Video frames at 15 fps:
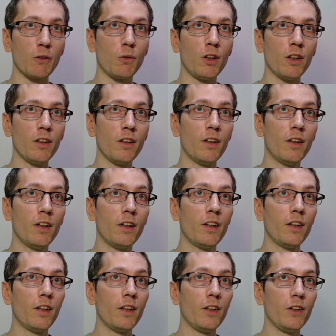one,
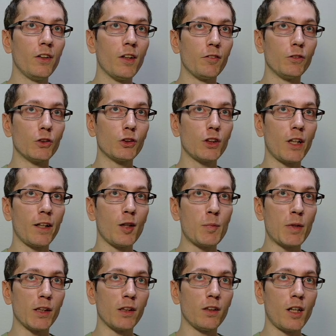you'd have to sign up
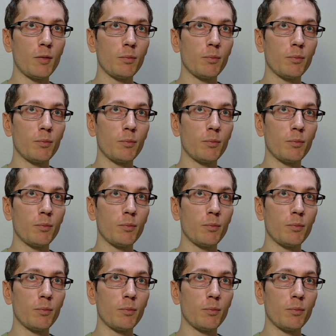at the top